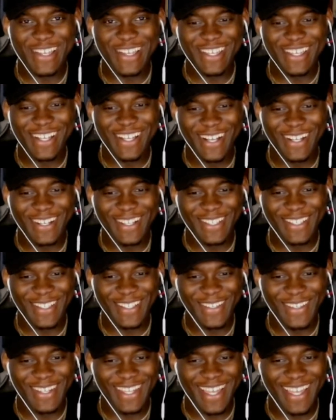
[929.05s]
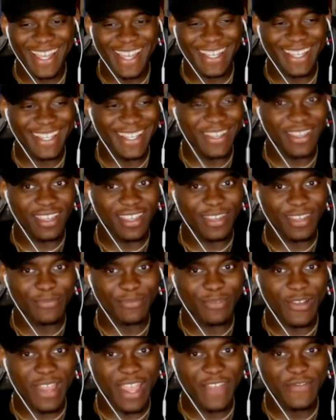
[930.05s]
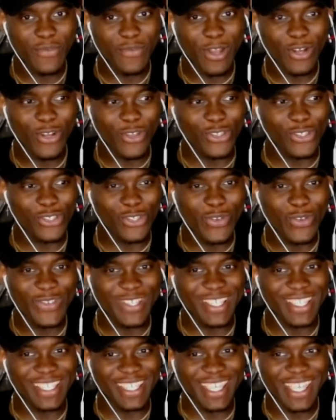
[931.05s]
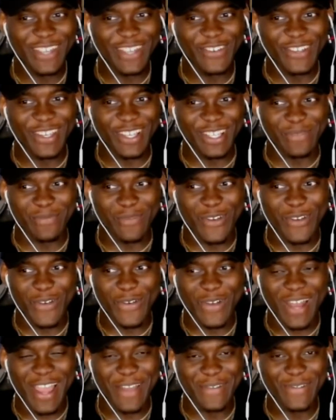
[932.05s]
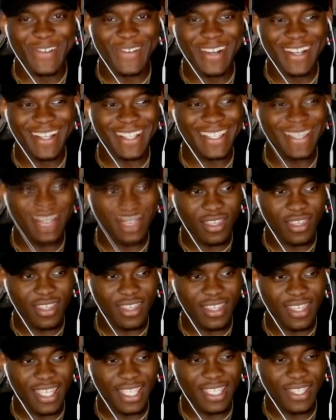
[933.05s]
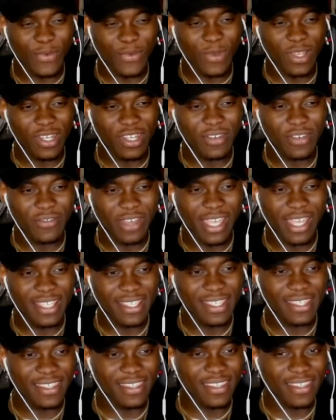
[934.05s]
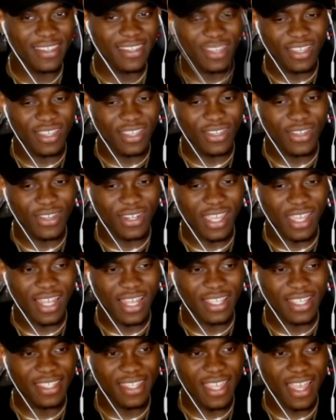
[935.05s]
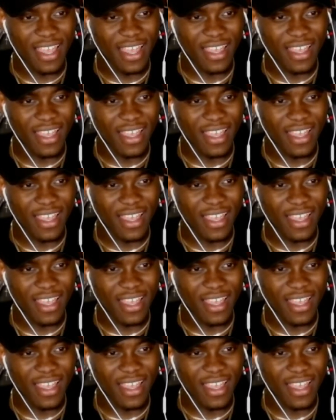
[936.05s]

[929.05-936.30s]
You can't just do that. Bro, everyone looks so serious, bro. Like, what? Is it WONDERWEISS? Who the hell is that?